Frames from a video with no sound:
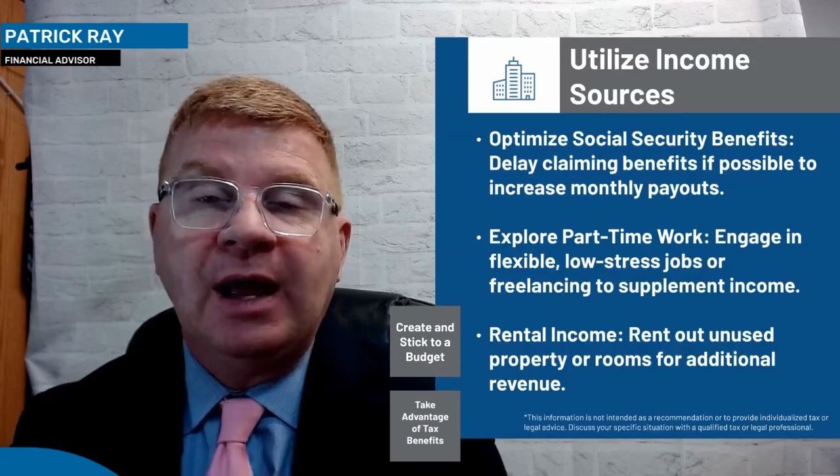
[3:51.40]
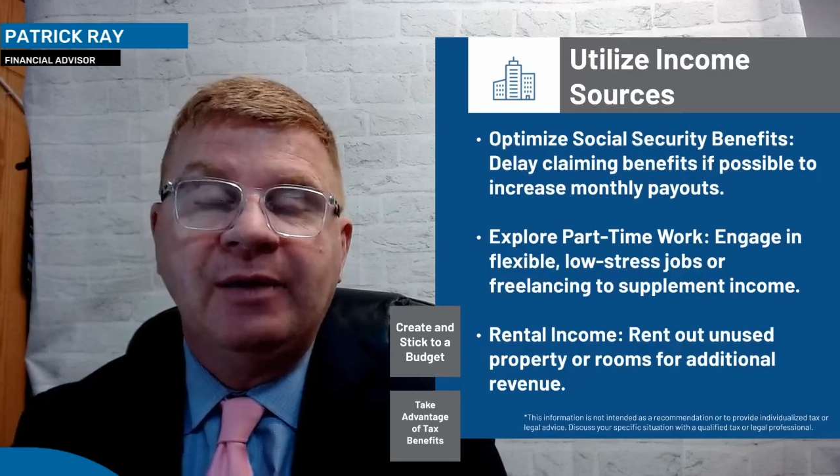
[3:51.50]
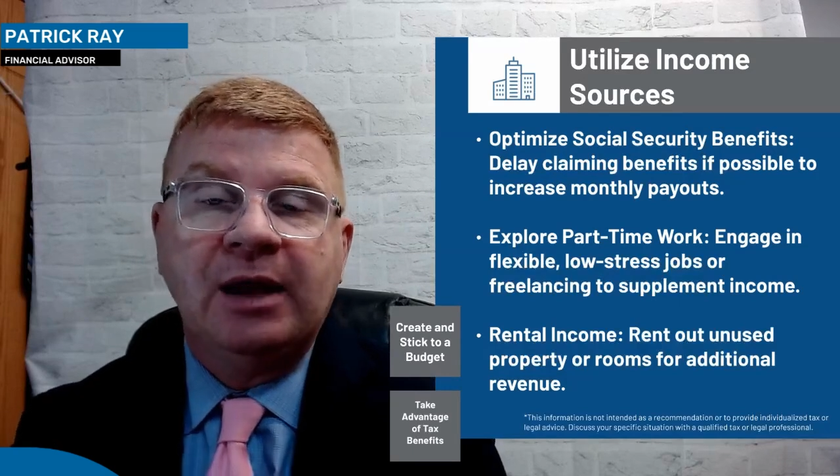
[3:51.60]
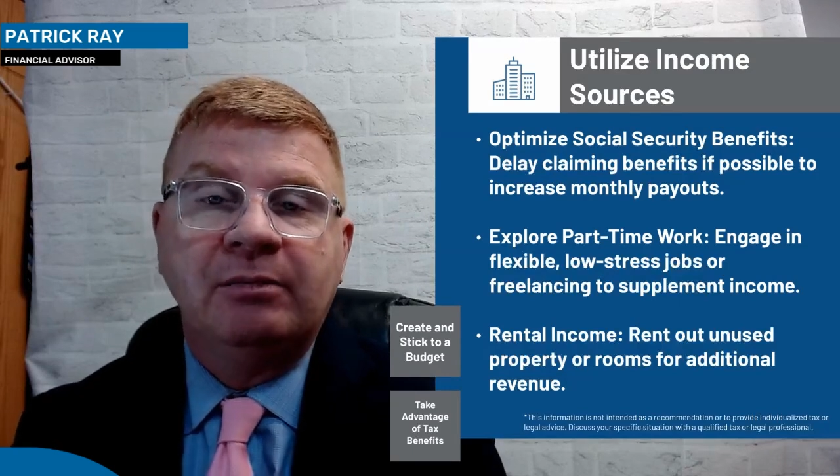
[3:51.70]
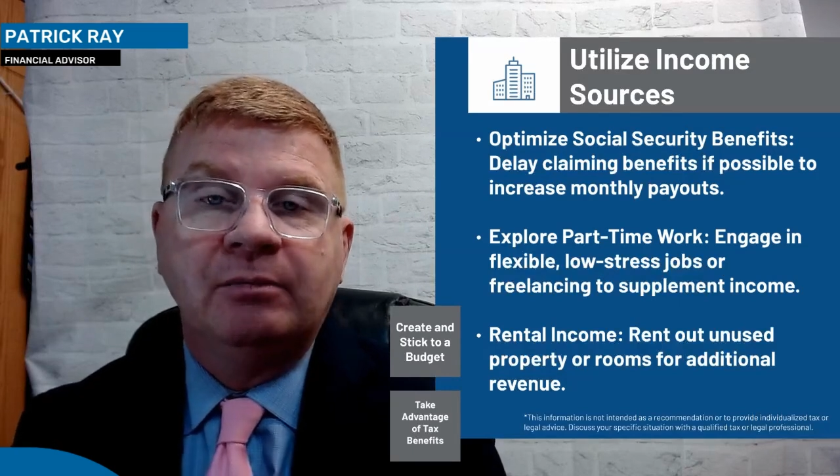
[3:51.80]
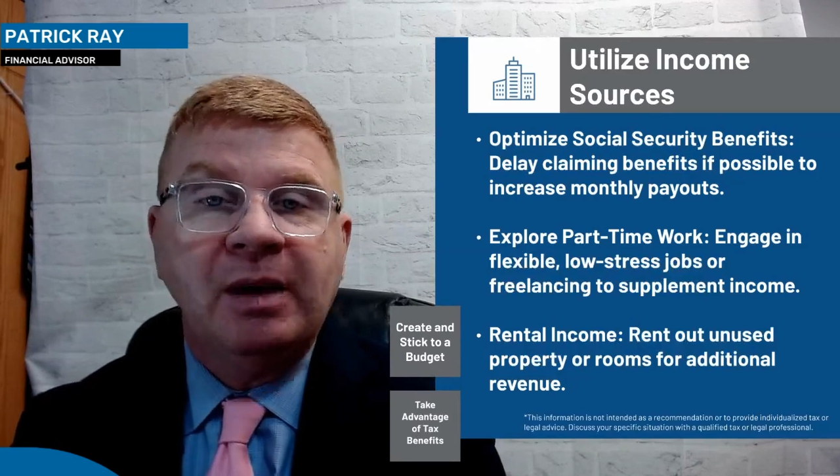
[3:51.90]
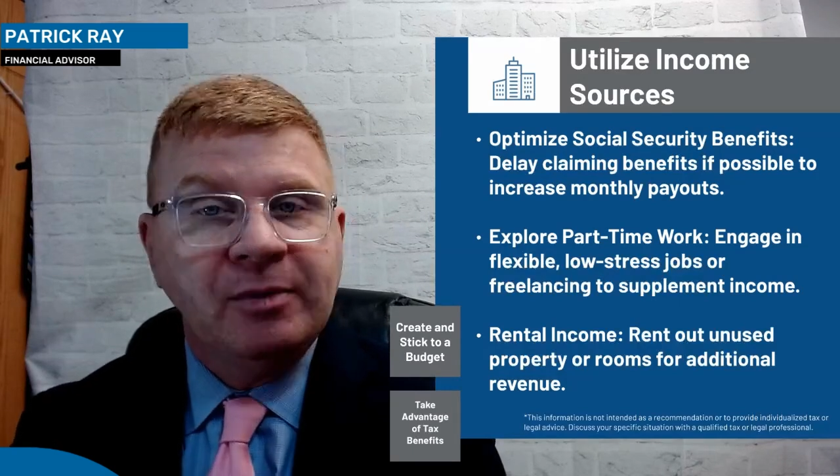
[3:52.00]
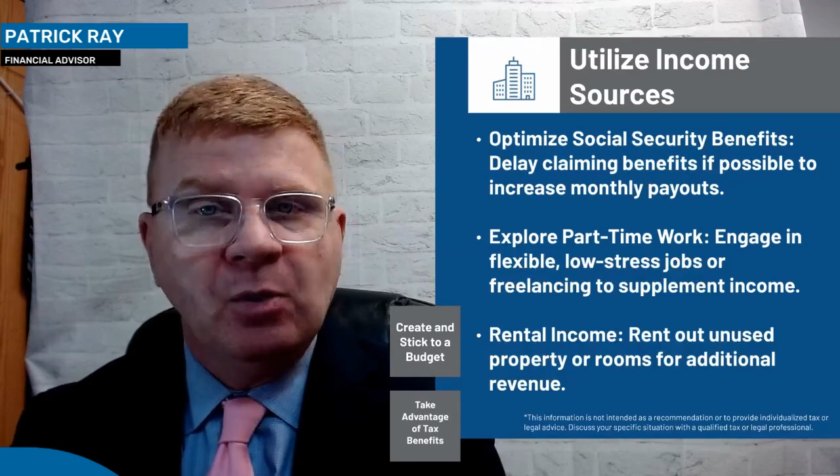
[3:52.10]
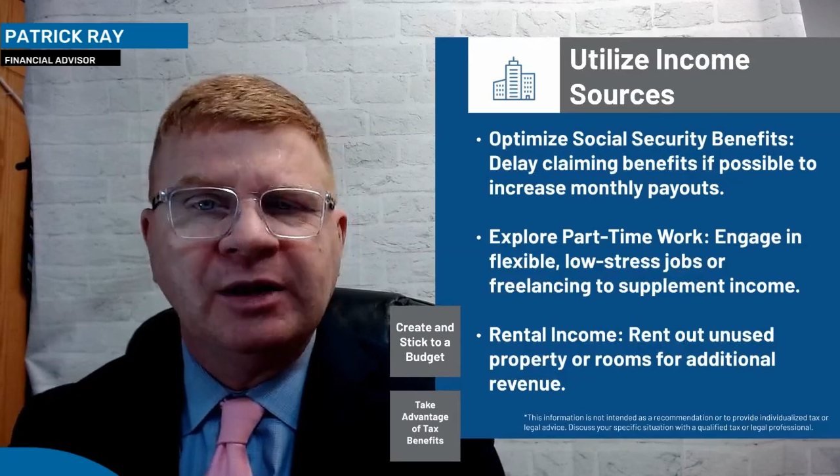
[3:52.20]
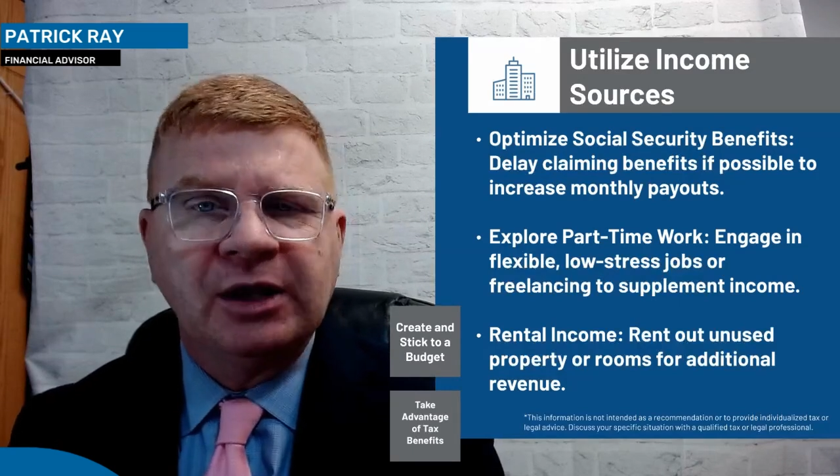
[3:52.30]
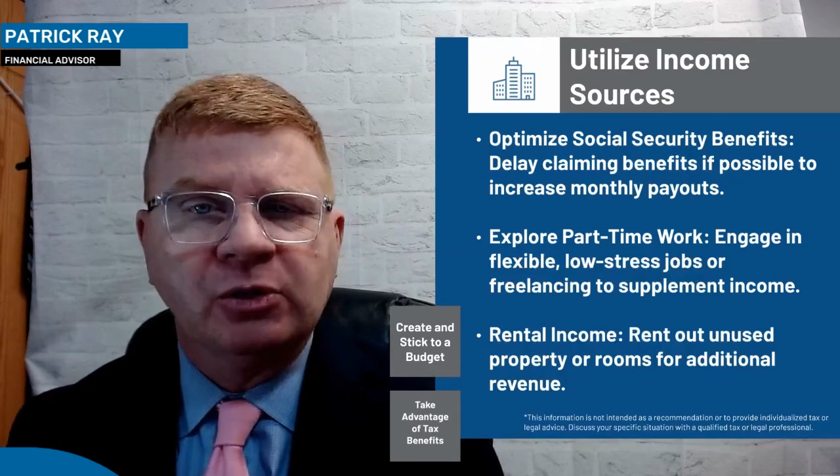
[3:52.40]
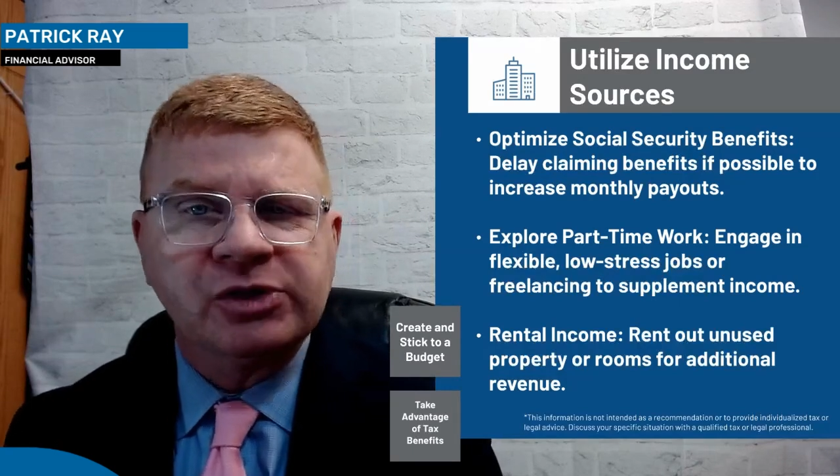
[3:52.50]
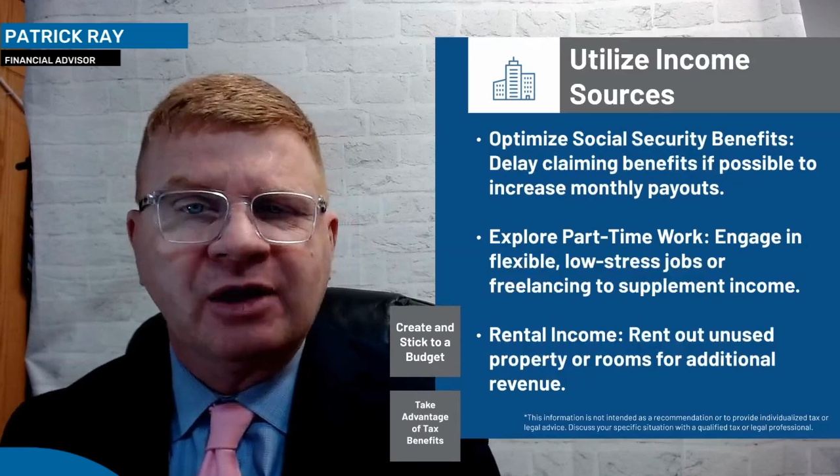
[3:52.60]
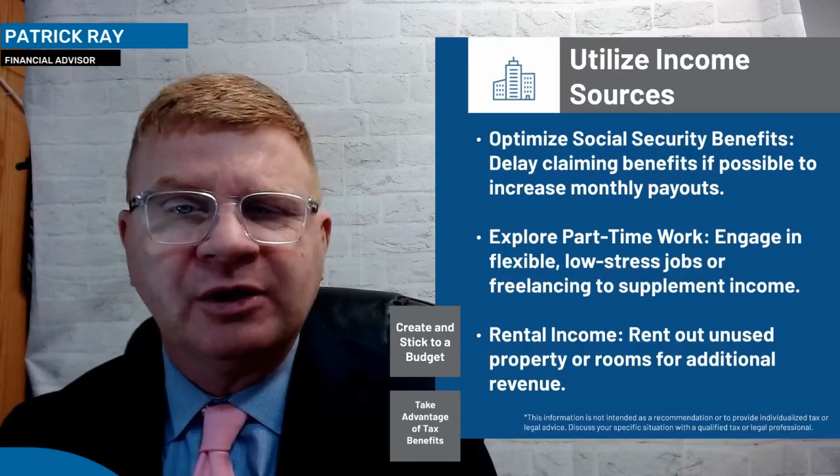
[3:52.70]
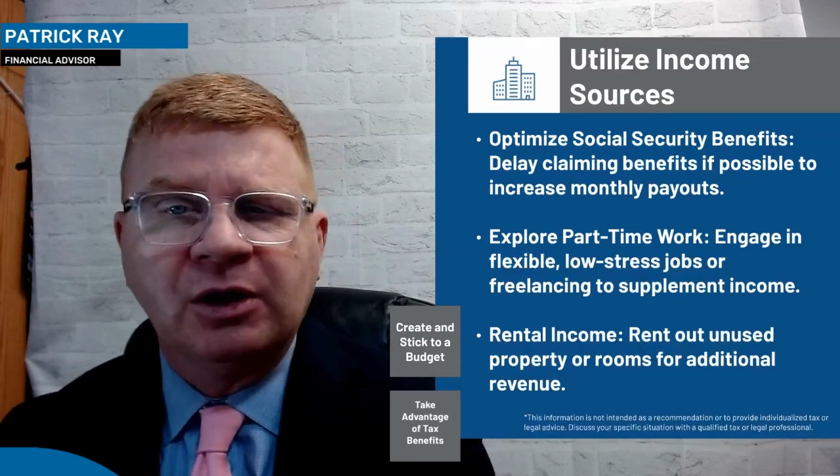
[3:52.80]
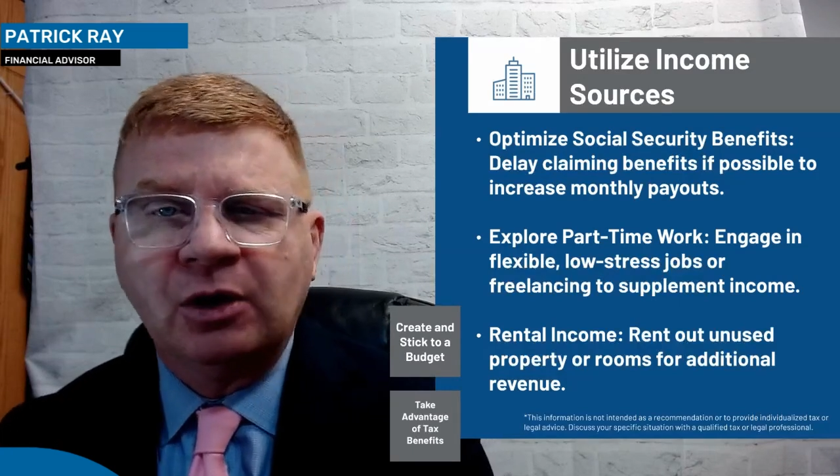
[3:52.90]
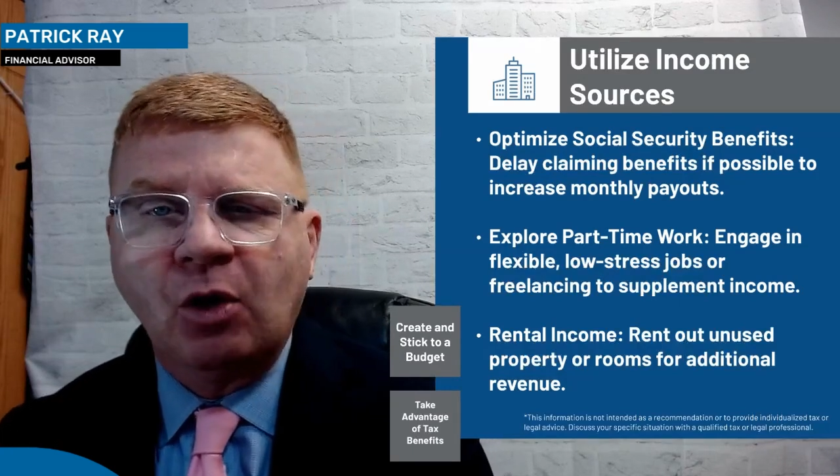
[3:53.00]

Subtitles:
And then maybe one that goes often